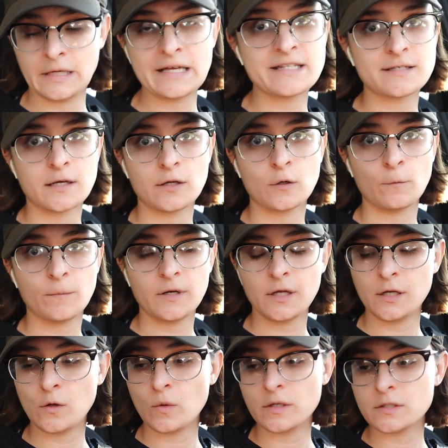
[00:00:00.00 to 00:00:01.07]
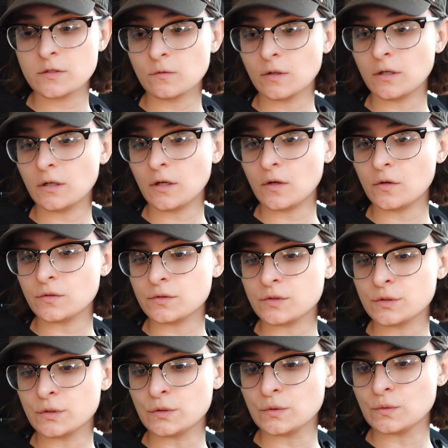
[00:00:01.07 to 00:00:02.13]
It's not open anyway, so we're gonna go
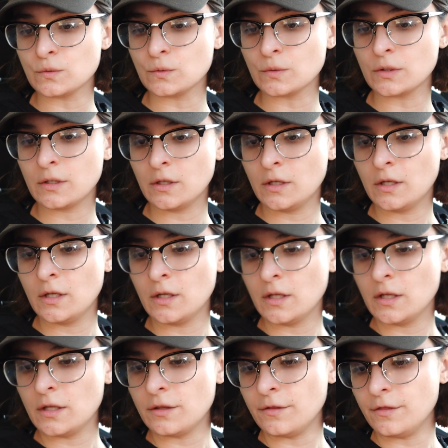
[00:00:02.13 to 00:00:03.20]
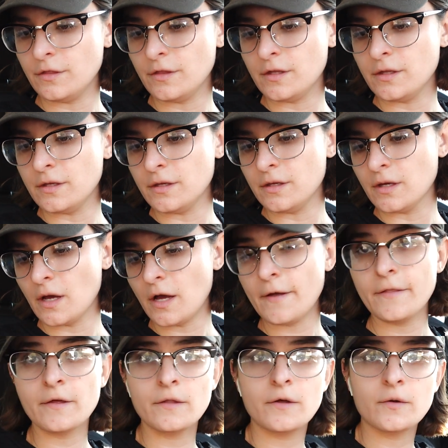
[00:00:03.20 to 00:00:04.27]
to the
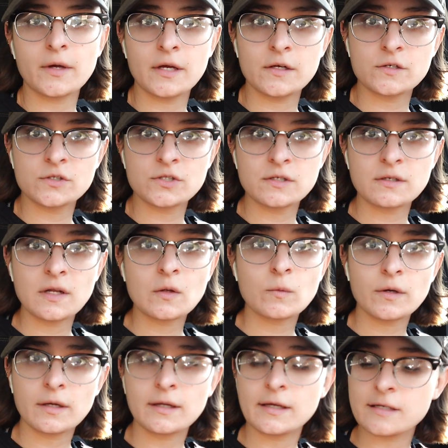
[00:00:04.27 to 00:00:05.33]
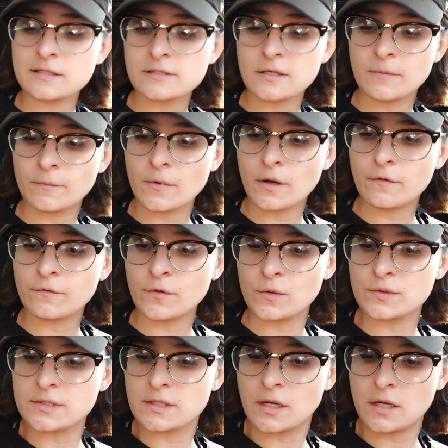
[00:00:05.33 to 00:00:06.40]
other location and we're gonna get some
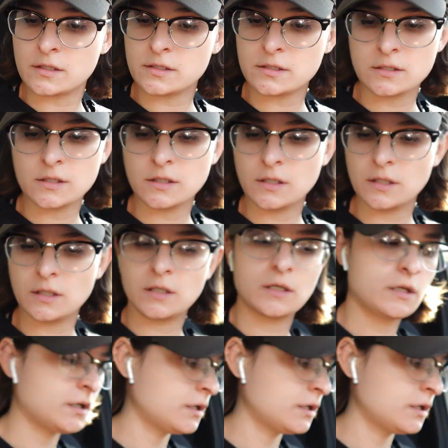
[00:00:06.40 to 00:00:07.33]
frozen custard.